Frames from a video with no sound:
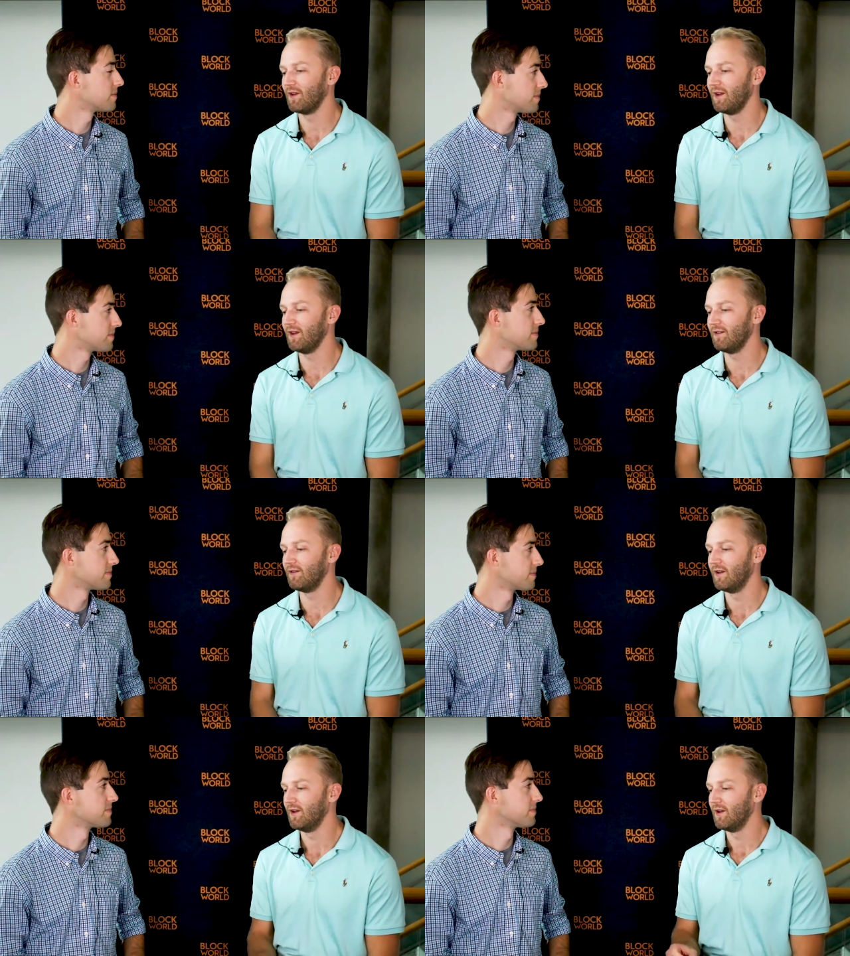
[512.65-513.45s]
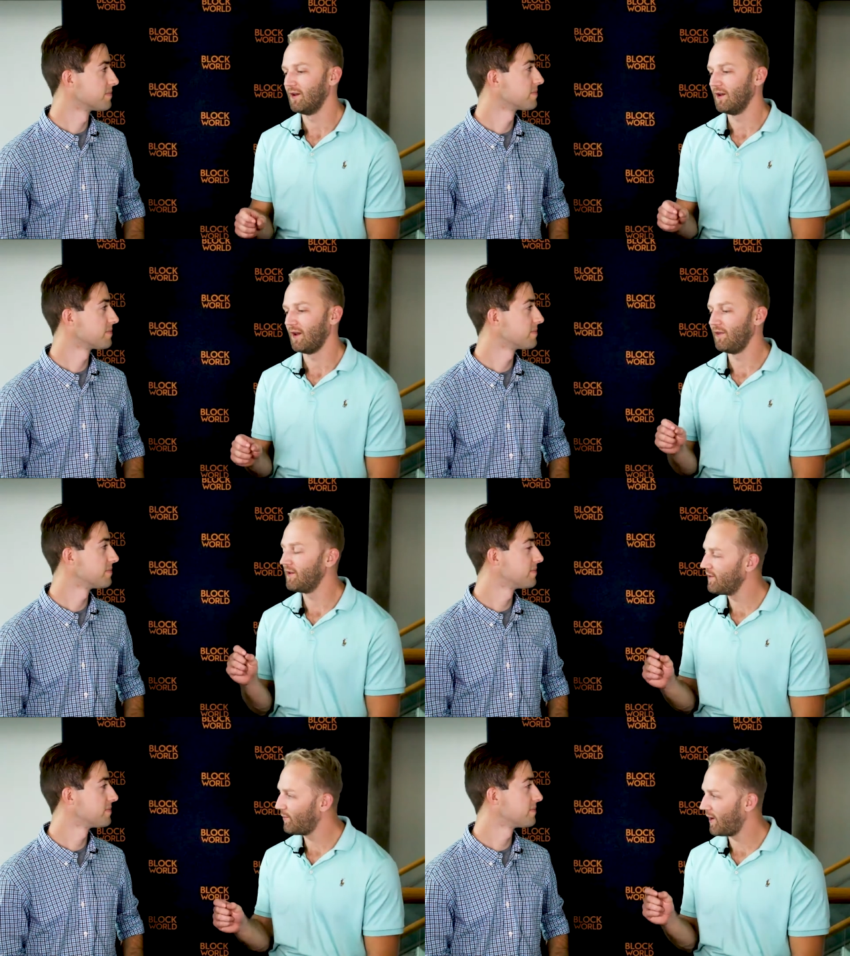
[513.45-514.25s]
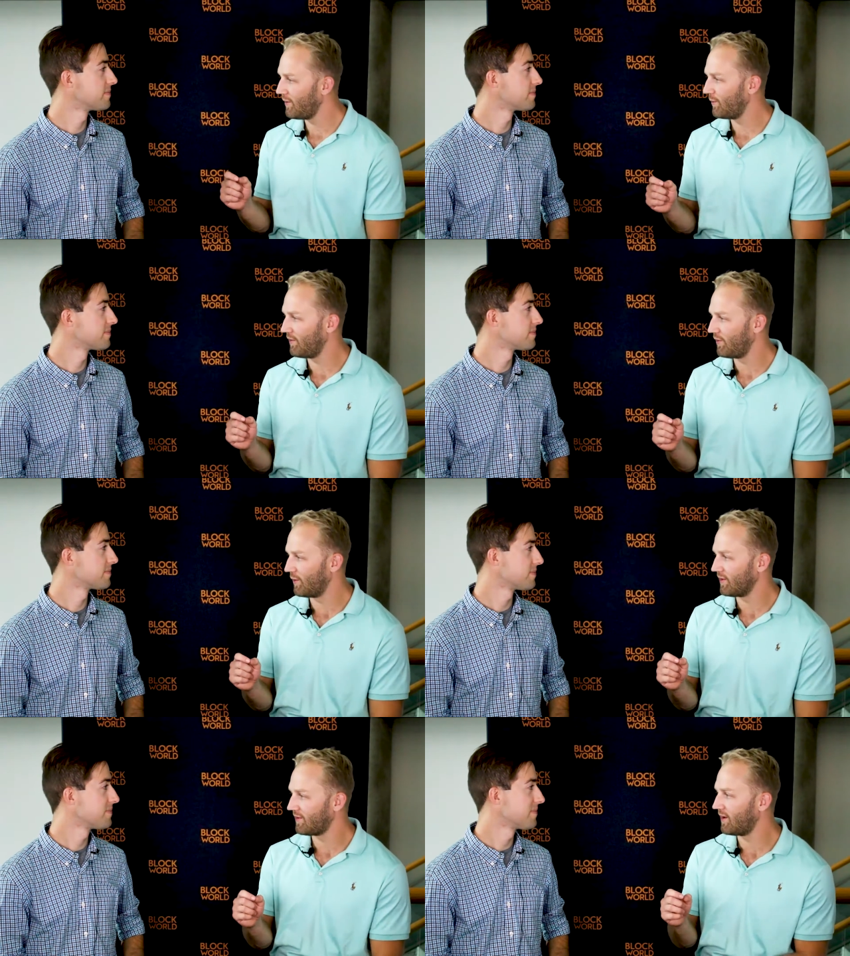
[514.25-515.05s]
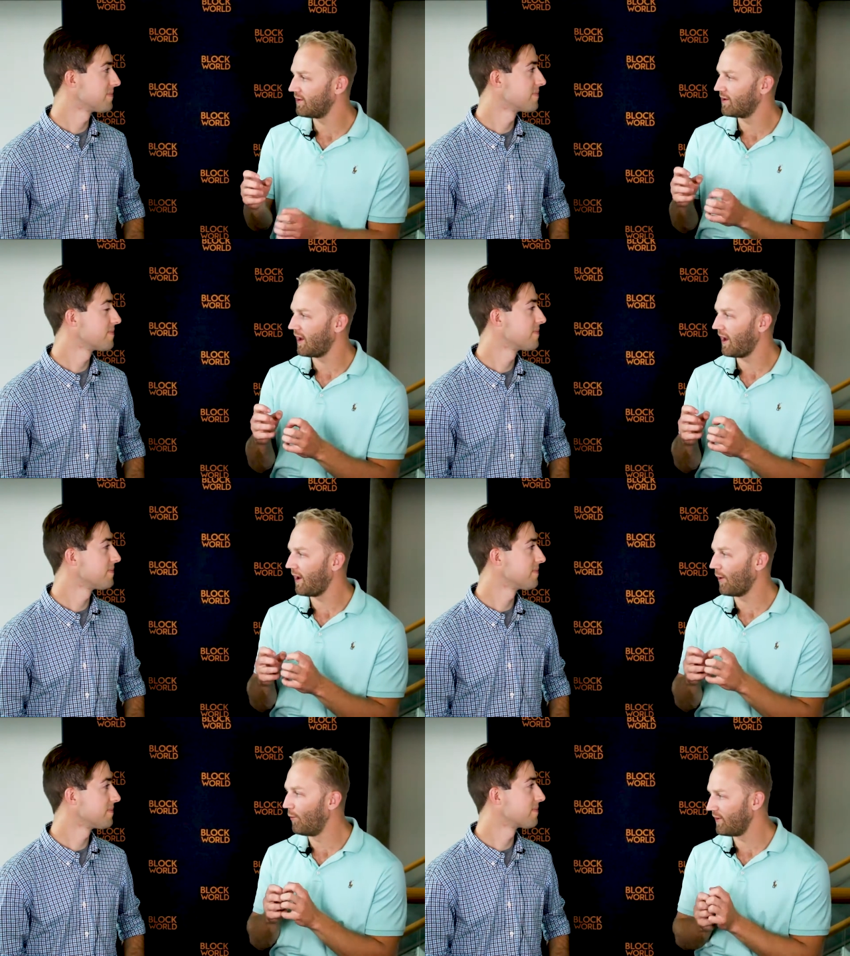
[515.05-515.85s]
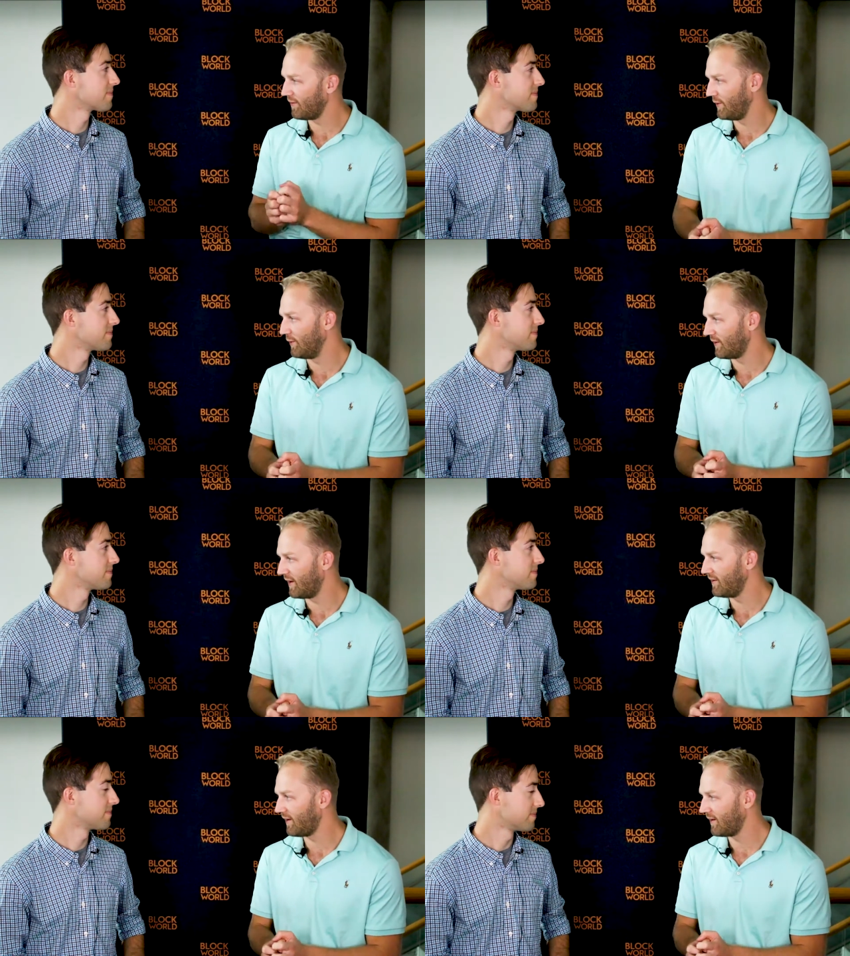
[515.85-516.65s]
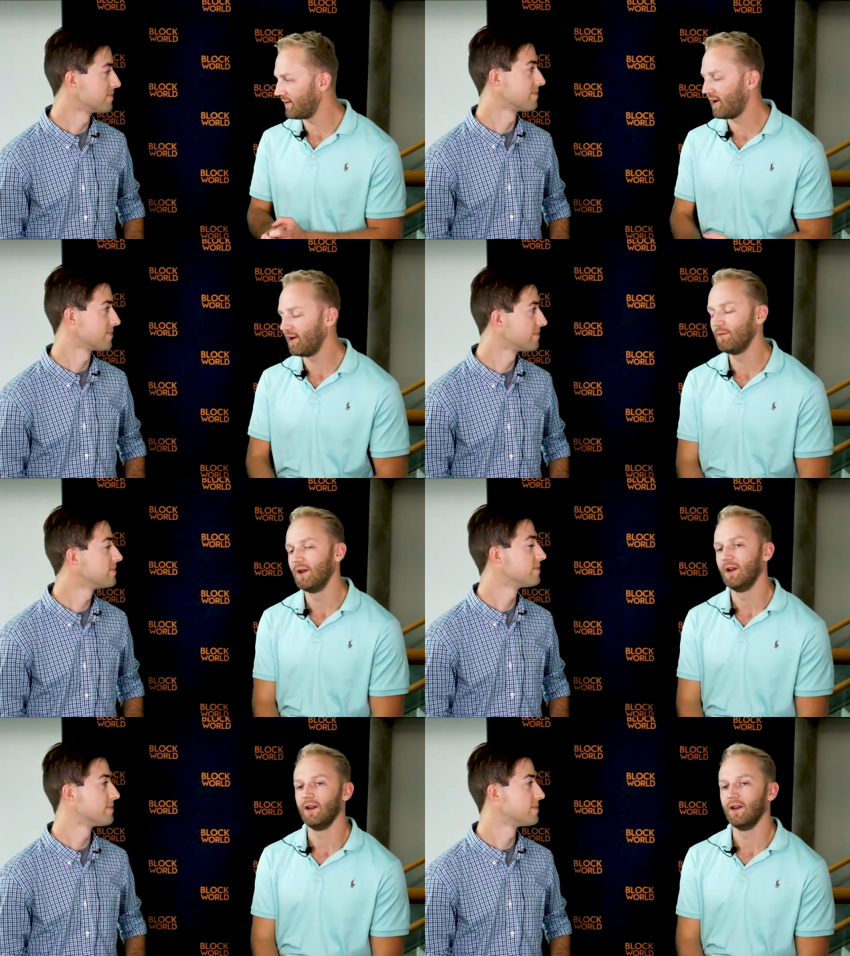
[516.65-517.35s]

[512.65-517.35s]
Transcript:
Speaker 1: is, and this is why we focus on only a few clients at a time,